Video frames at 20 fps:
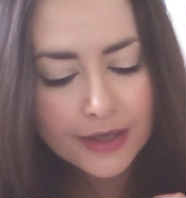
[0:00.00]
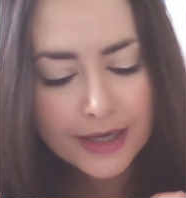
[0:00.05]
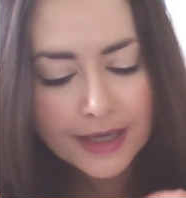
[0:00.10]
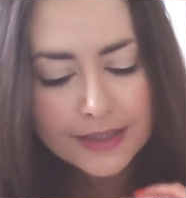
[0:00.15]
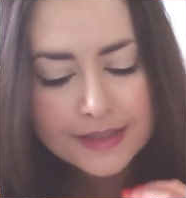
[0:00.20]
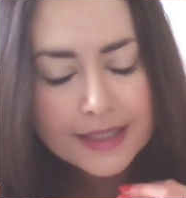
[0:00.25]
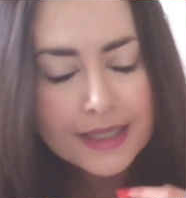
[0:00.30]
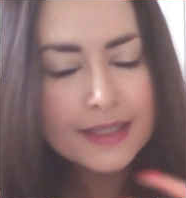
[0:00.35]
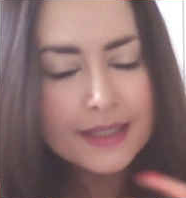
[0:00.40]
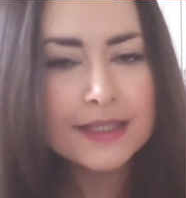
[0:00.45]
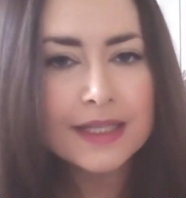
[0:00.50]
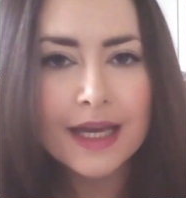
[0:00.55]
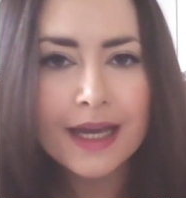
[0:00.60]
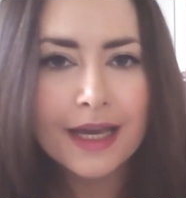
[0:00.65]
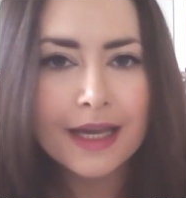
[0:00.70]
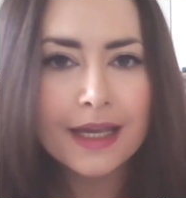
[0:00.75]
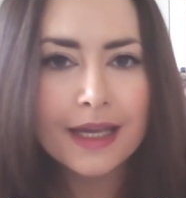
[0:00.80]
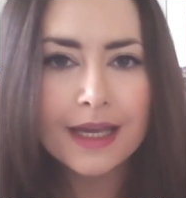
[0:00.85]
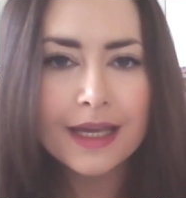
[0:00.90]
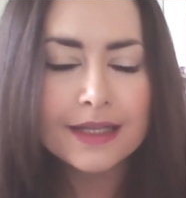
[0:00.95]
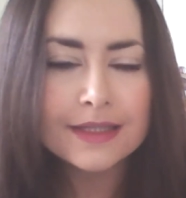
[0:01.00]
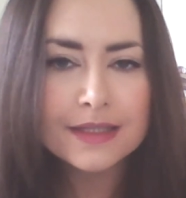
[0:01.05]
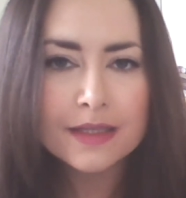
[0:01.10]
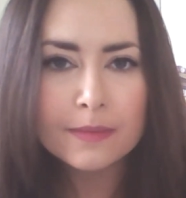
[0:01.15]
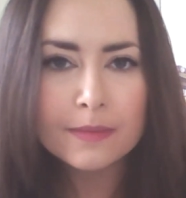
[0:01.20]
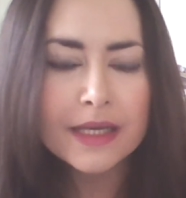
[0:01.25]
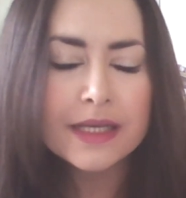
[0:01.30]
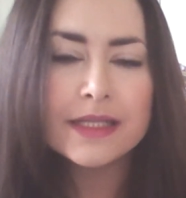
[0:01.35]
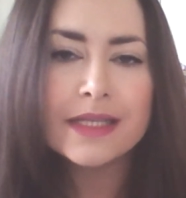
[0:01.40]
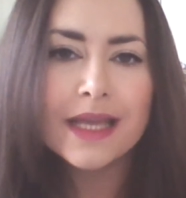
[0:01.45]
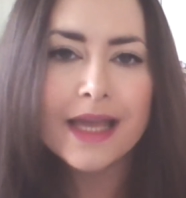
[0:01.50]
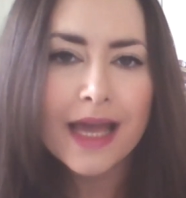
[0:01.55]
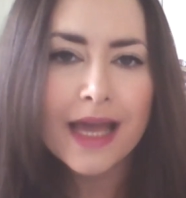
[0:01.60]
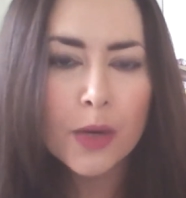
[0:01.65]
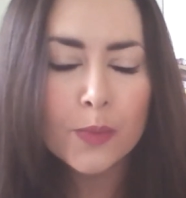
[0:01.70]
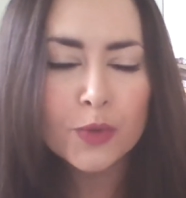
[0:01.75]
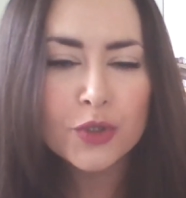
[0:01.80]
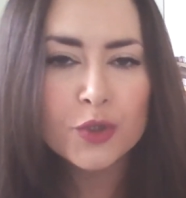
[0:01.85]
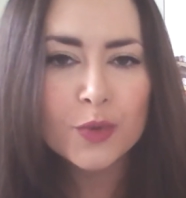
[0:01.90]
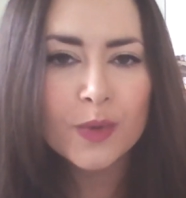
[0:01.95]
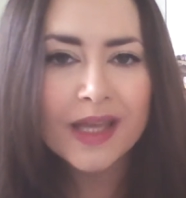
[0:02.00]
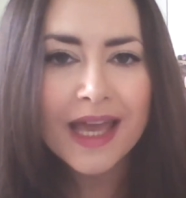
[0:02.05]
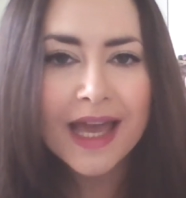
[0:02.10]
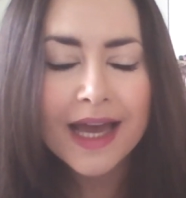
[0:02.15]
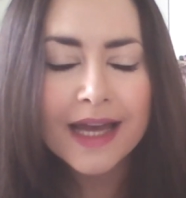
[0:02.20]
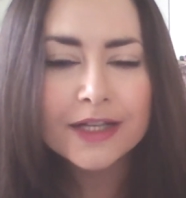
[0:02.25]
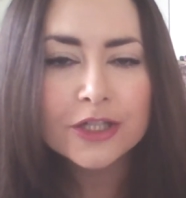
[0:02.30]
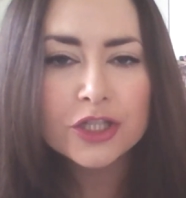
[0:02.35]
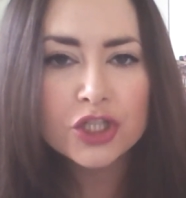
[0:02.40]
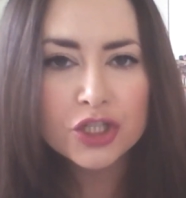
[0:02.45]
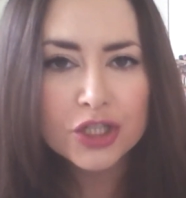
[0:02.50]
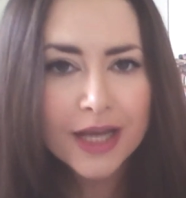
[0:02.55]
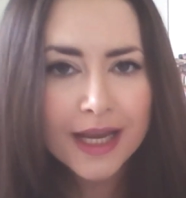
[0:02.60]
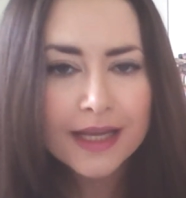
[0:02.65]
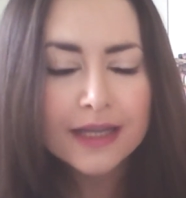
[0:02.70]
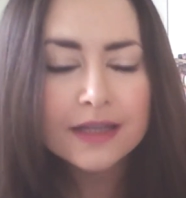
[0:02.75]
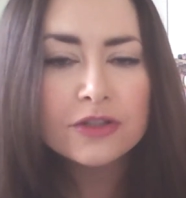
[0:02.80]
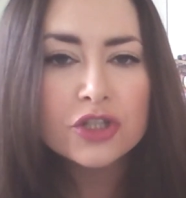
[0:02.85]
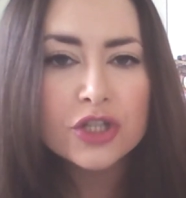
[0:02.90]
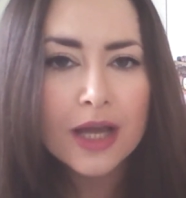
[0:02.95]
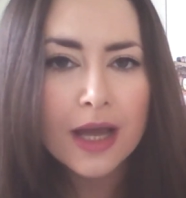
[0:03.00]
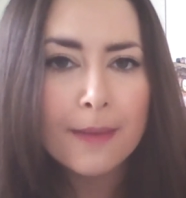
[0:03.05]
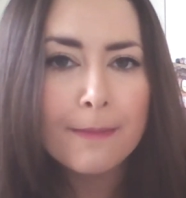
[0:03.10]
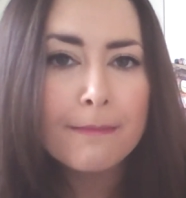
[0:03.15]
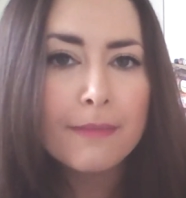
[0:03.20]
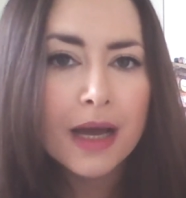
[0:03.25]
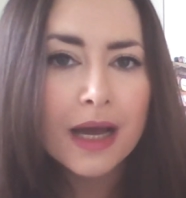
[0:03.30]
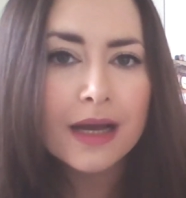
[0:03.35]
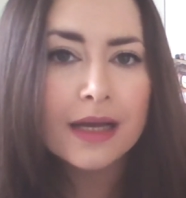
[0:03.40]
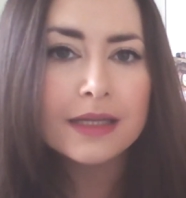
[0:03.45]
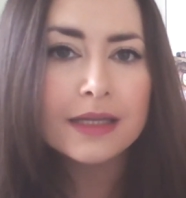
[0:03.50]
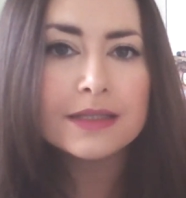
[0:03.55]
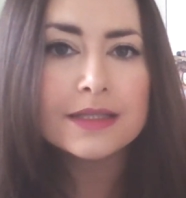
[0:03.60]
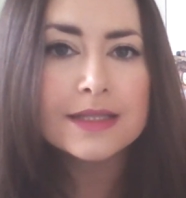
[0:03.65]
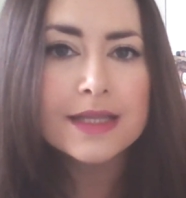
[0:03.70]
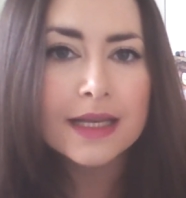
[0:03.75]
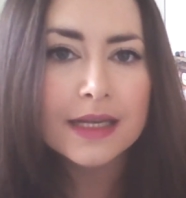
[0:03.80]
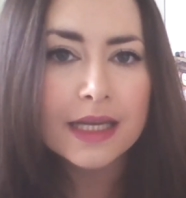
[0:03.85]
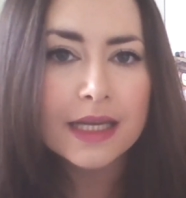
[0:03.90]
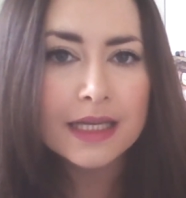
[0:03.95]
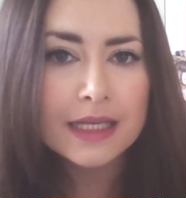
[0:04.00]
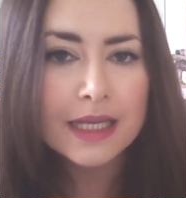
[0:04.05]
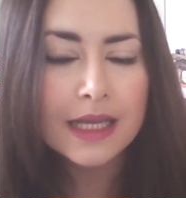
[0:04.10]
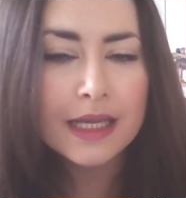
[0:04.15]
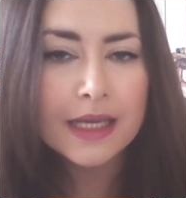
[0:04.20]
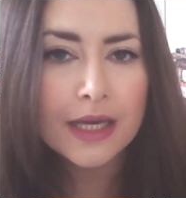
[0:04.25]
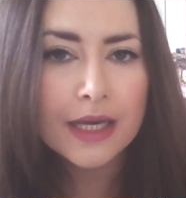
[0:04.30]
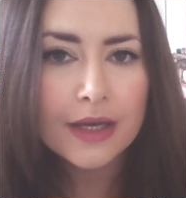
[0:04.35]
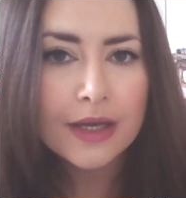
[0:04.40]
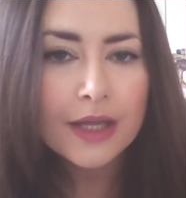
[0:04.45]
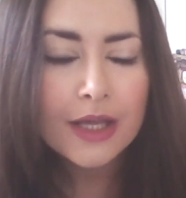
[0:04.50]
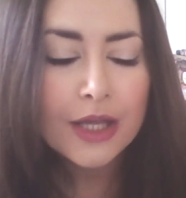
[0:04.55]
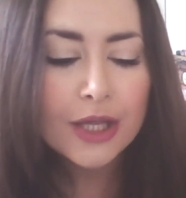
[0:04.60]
as I say, it's amazing how much we can change our minds in a year.